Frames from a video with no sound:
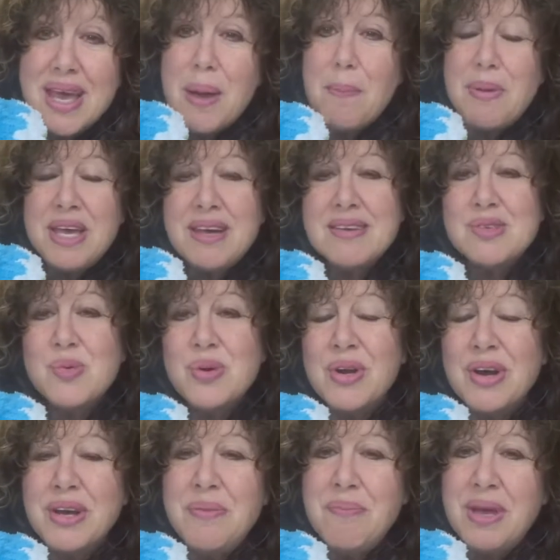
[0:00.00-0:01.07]
because when
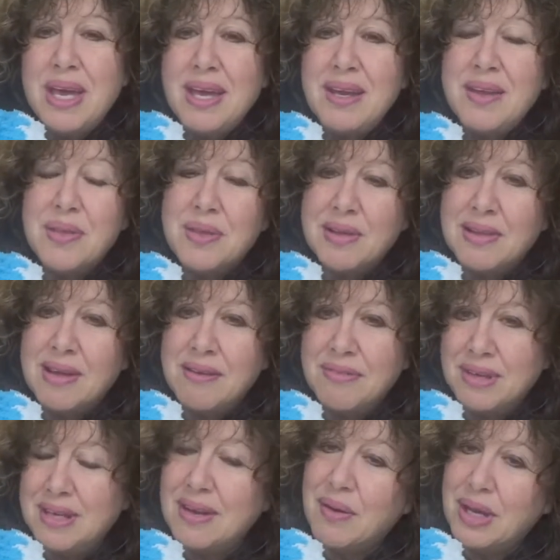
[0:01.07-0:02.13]
I made the
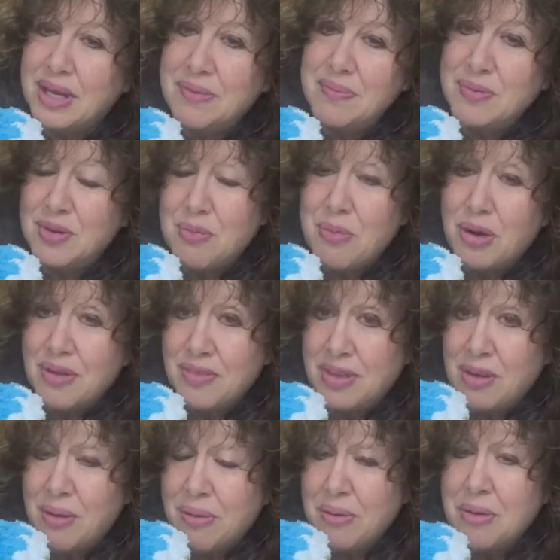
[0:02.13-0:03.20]
lovey, now I combined the
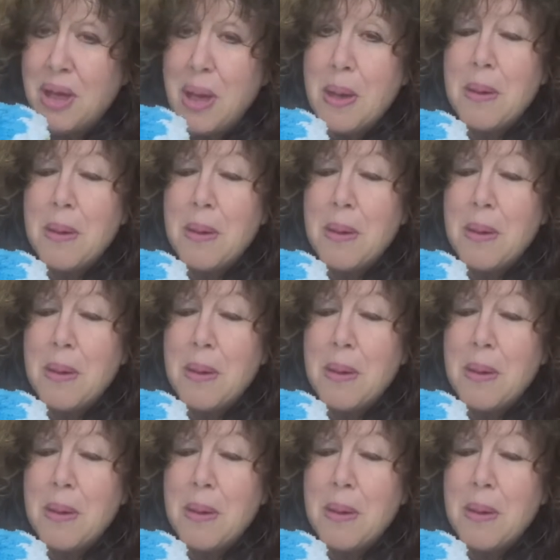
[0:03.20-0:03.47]
yarn,